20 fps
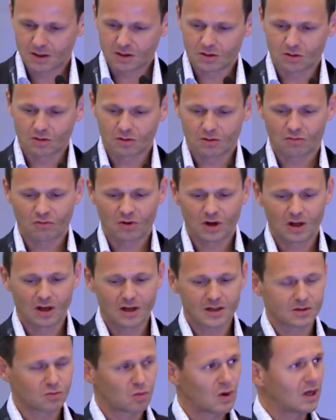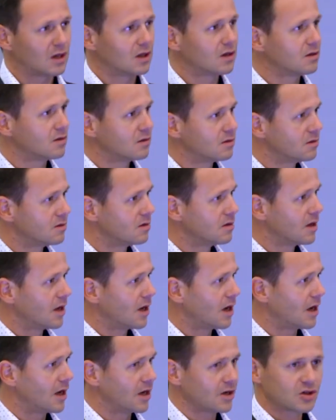you realize, well,
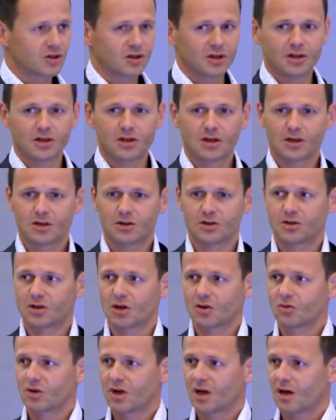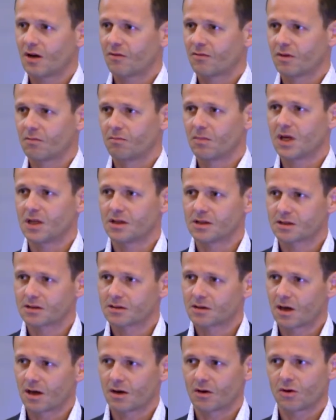I actually don't have the
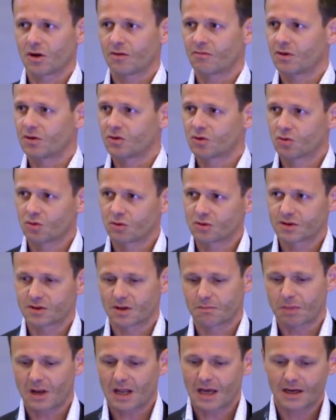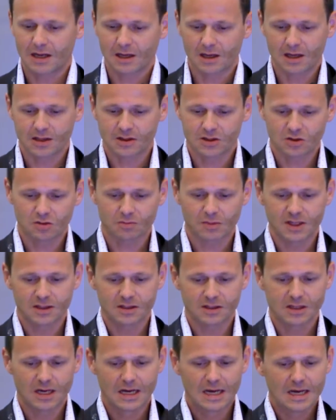means. I don't have the tools, the planning
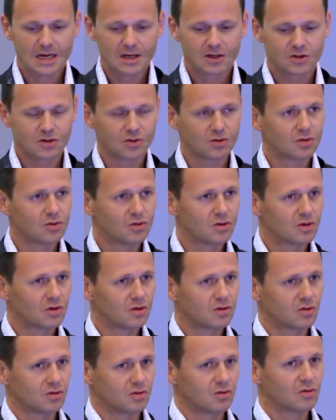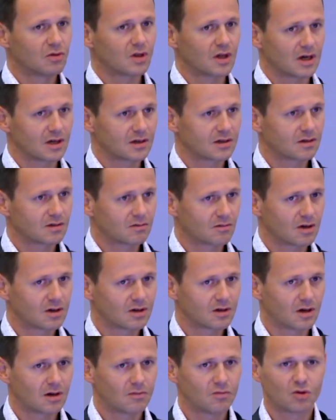instruments to do that,
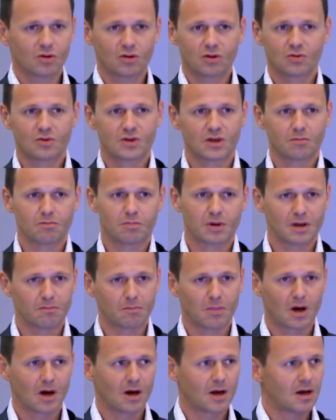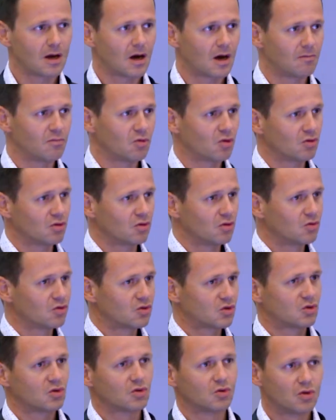right? I'm not using BIM. I'm not
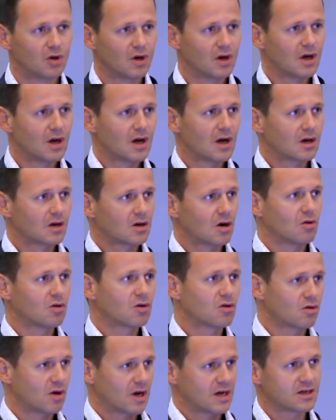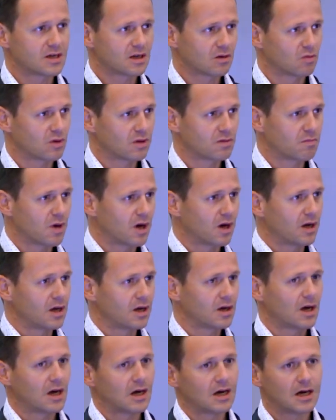used to co-creating with
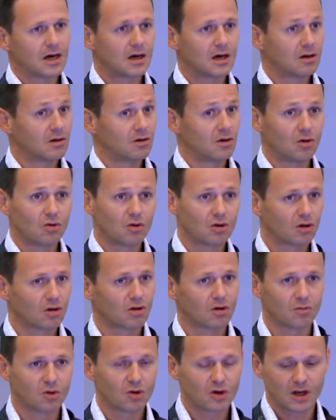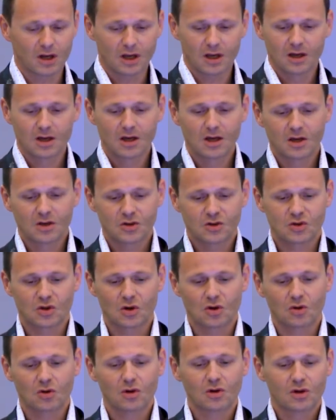my local community.
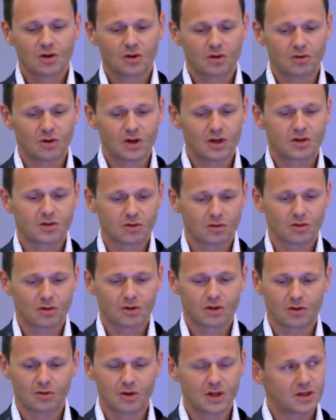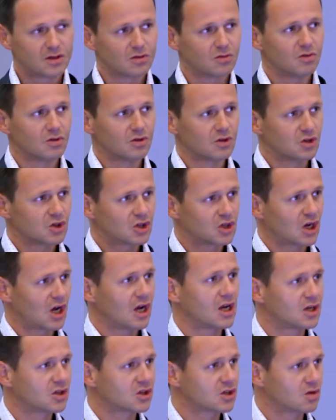So you need to
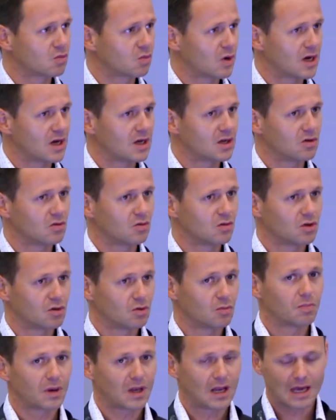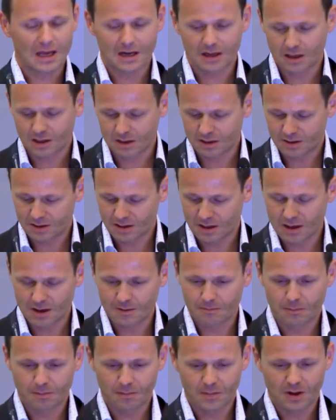change the way you plan
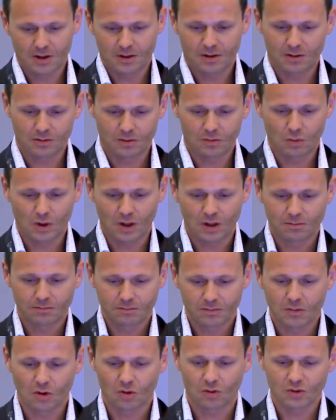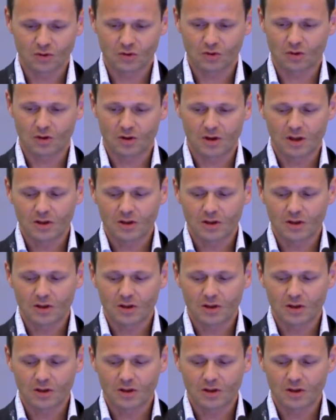and, also the